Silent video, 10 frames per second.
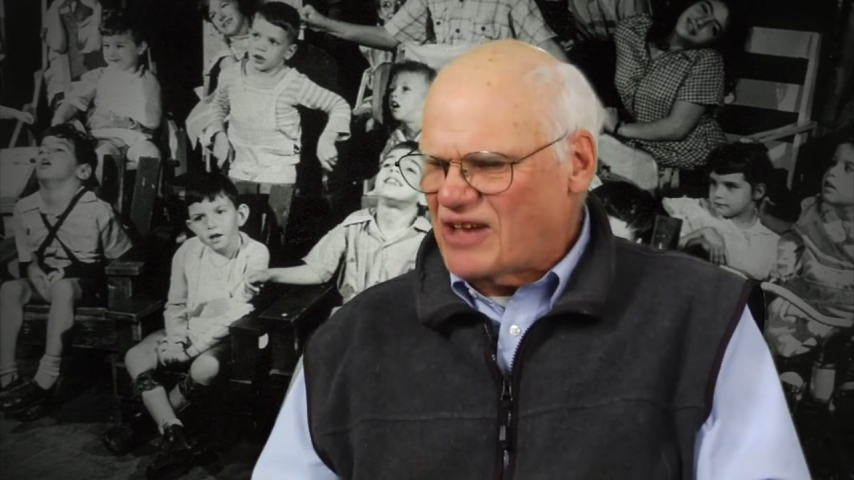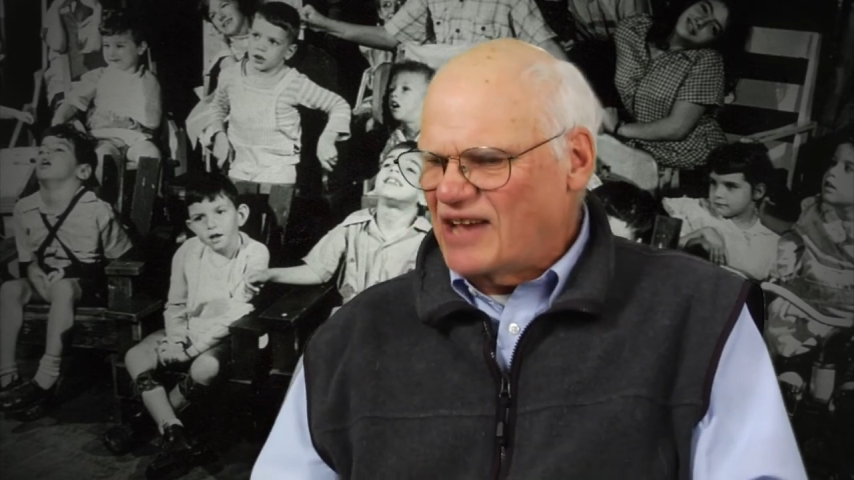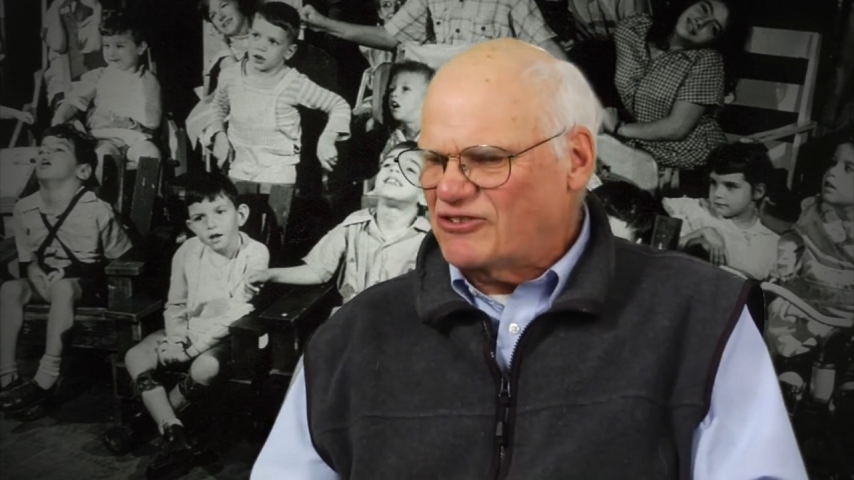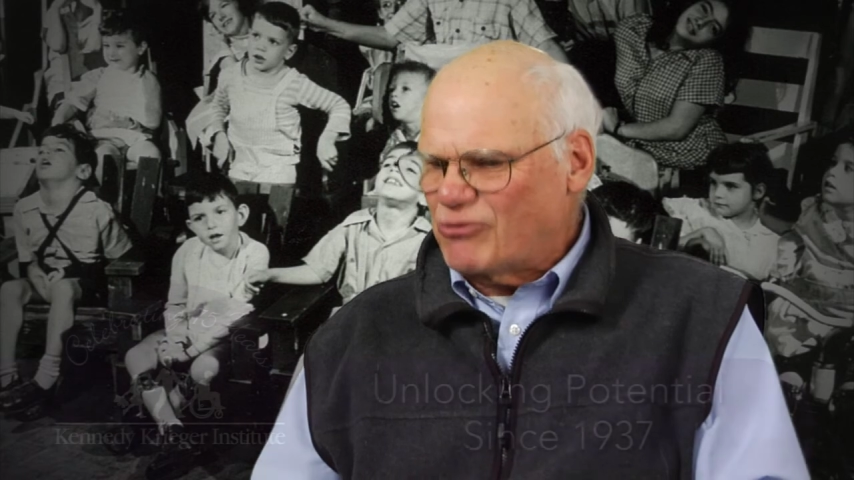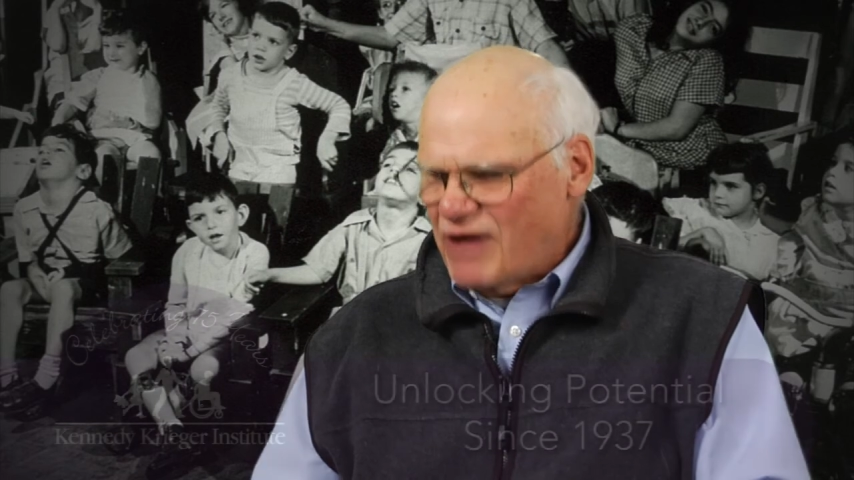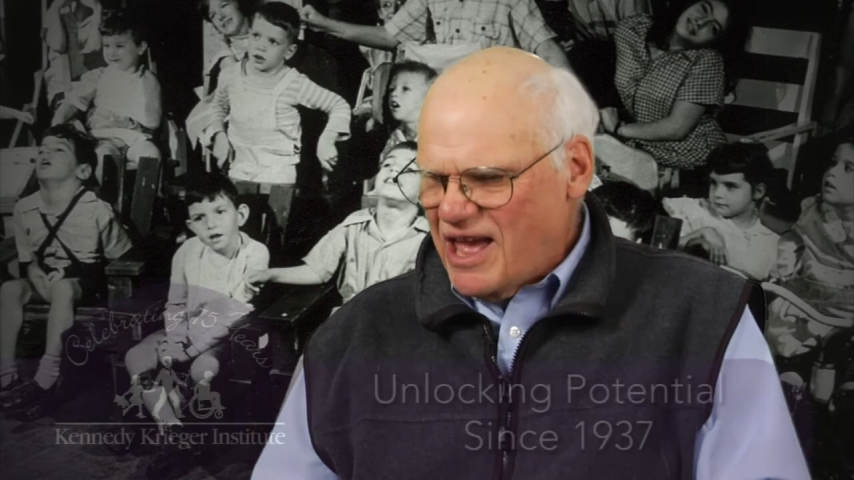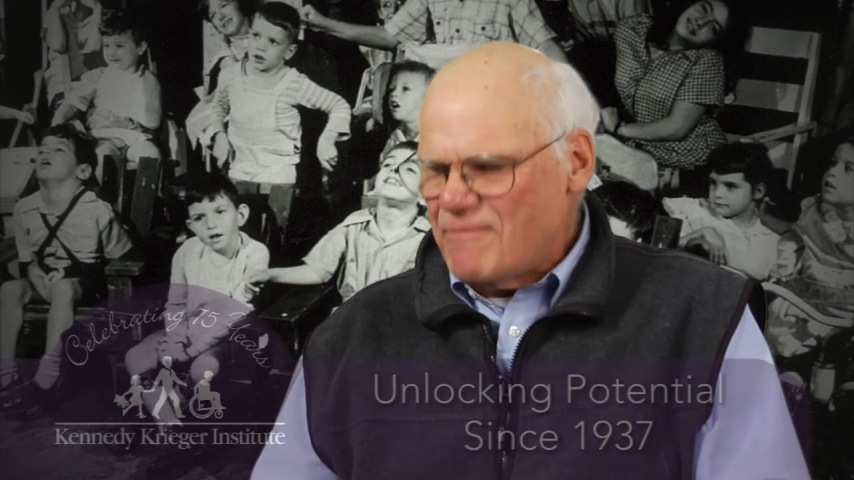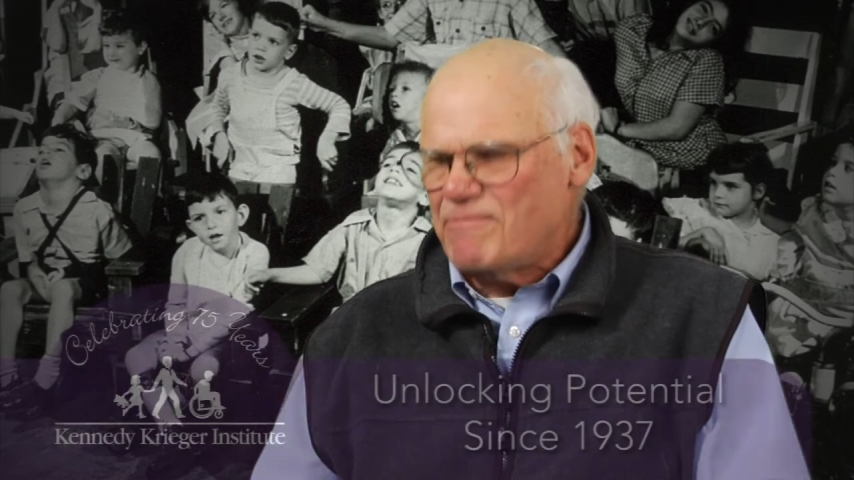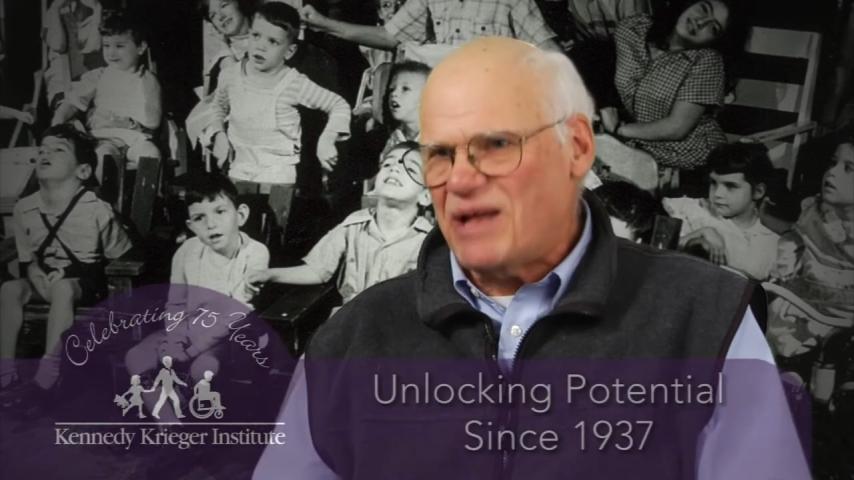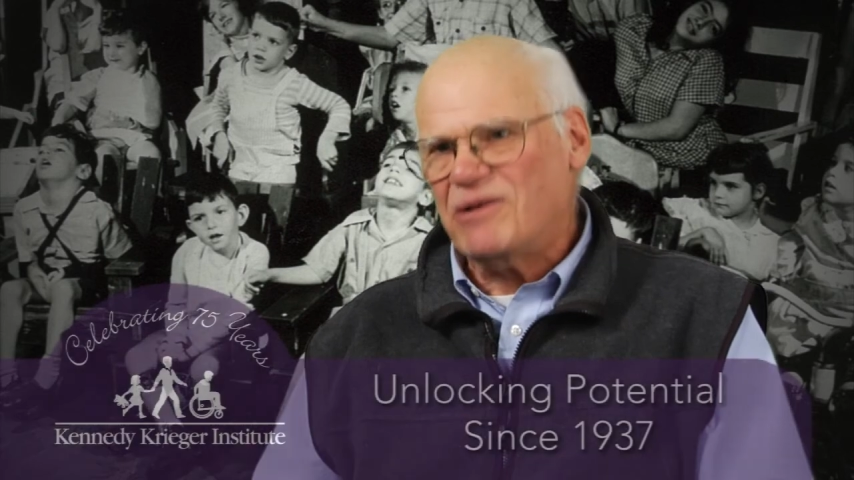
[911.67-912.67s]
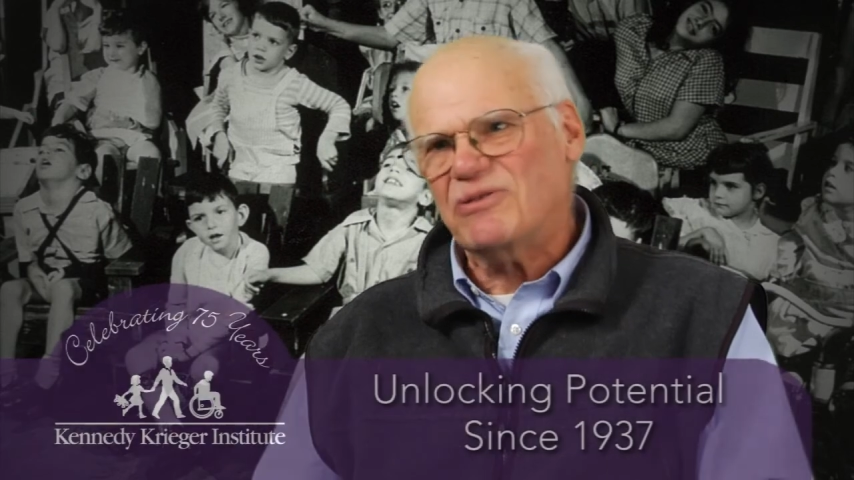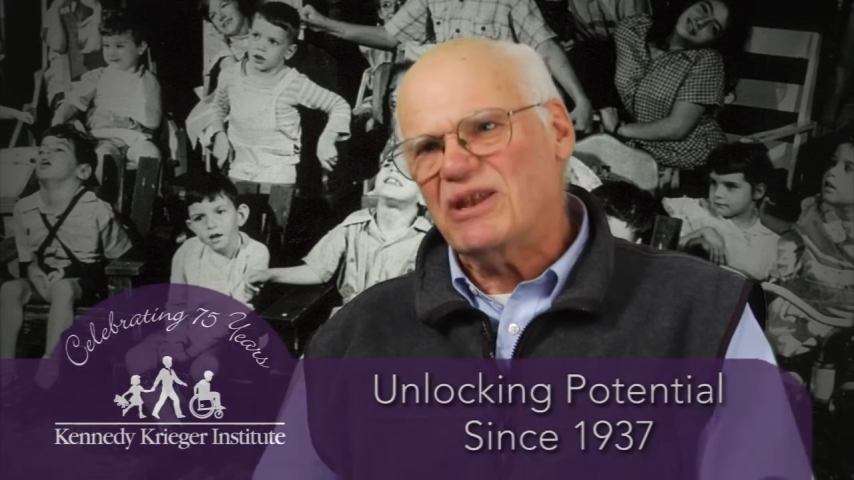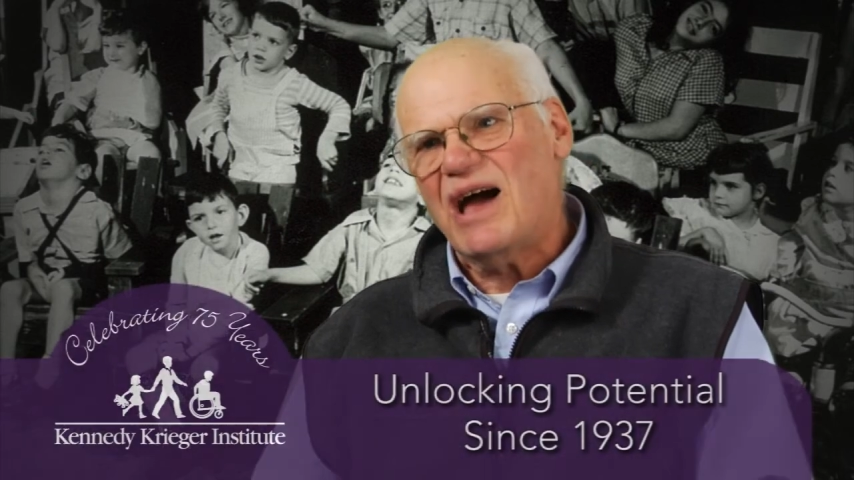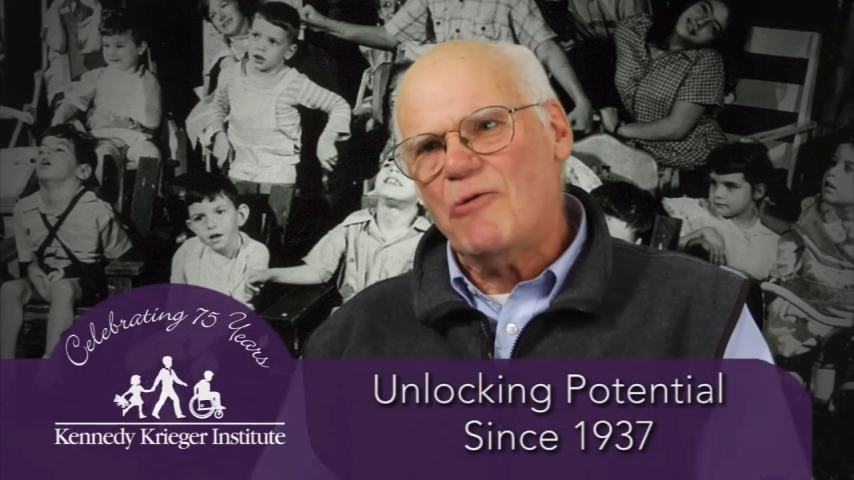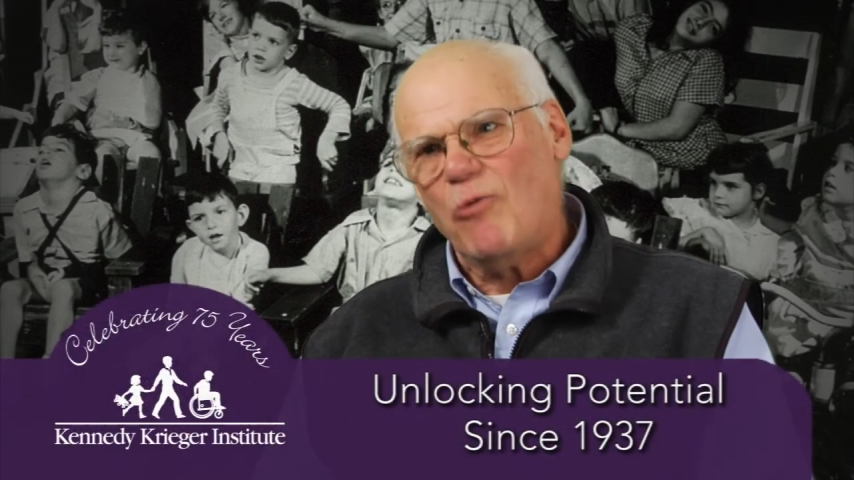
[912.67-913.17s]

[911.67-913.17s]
I swam better than I